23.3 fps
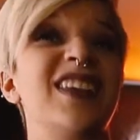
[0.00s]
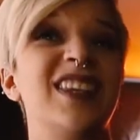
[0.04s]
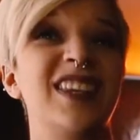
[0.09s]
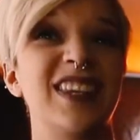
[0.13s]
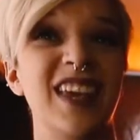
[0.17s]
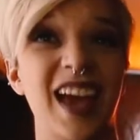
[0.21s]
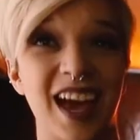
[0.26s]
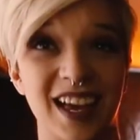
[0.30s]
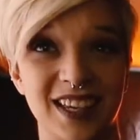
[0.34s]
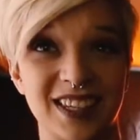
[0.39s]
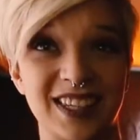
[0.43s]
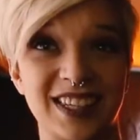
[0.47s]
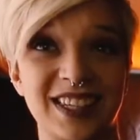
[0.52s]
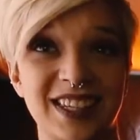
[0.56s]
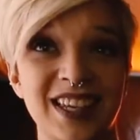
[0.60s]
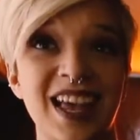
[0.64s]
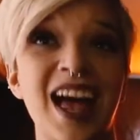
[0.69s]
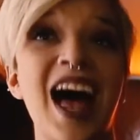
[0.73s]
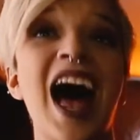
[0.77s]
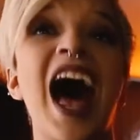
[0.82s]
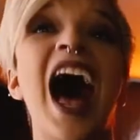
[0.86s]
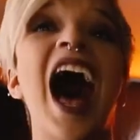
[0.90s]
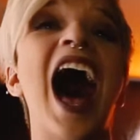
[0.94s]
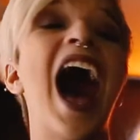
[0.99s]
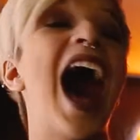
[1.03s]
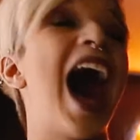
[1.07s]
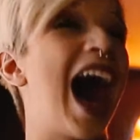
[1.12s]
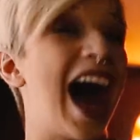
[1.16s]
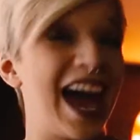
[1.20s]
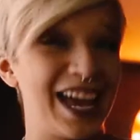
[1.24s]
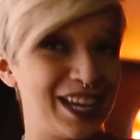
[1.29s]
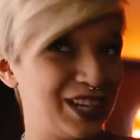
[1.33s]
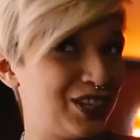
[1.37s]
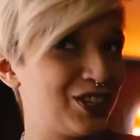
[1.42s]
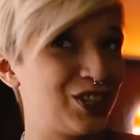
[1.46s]
Yes,
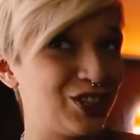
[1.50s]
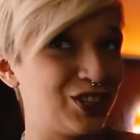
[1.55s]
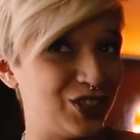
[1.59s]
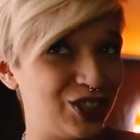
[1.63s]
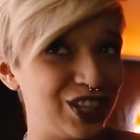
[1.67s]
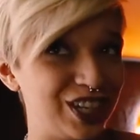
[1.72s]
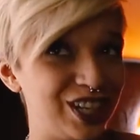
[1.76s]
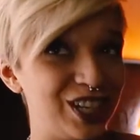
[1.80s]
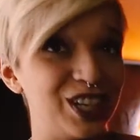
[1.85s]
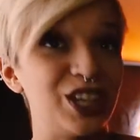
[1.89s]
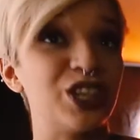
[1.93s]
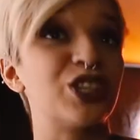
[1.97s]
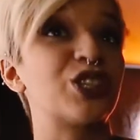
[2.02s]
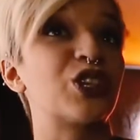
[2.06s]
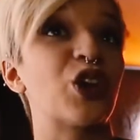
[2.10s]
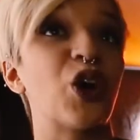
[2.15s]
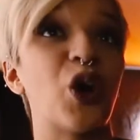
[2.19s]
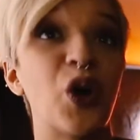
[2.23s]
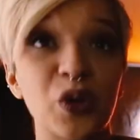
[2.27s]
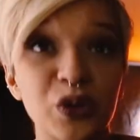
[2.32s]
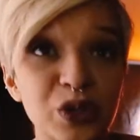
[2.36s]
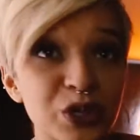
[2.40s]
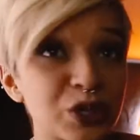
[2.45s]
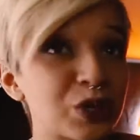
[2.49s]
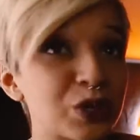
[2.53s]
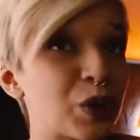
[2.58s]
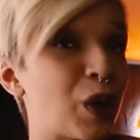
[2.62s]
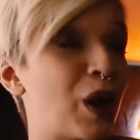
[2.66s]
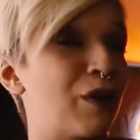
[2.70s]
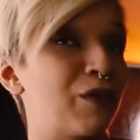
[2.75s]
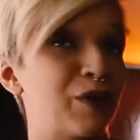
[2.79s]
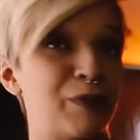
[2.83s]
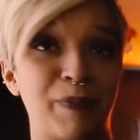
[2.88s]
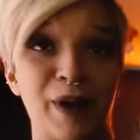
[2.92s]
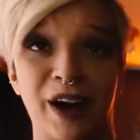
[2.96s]
IHG is also
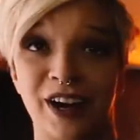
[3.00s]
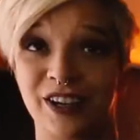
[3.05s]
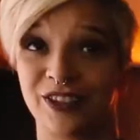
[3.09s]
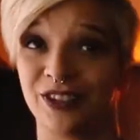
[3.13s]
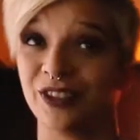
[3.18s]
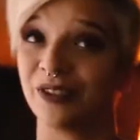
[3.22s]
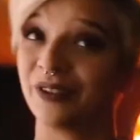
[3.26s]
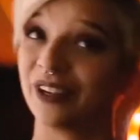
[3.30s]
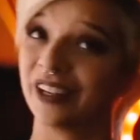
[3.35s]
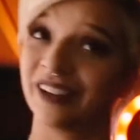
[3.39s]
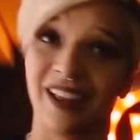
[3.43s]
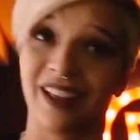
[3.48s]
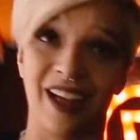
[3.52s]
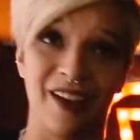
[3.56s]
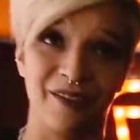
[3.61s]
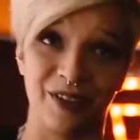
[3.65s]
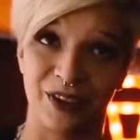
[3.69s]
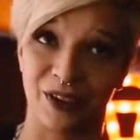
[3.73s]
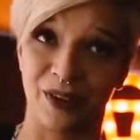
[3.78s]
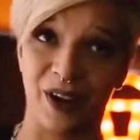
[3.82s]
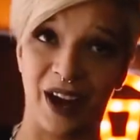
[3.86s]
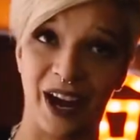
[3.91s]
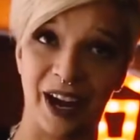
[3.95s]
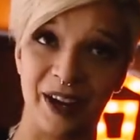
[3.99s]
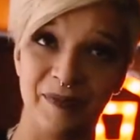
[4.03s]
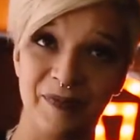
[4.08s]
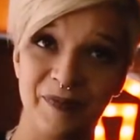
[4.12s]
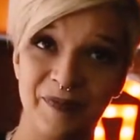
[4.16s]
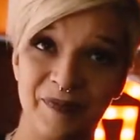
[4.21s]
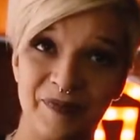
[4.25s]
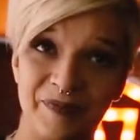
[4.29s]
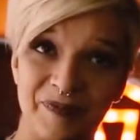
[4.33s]
our partner in Love Crime.